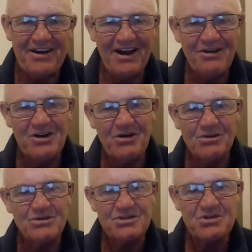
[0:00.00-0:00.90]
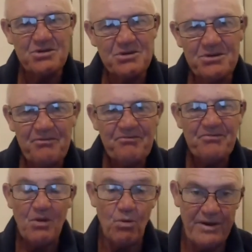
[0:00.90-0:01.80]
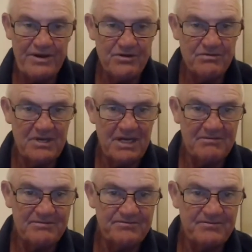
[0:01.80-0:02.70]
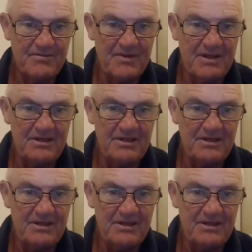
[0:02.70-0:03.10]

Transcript: Now go to, when you, um,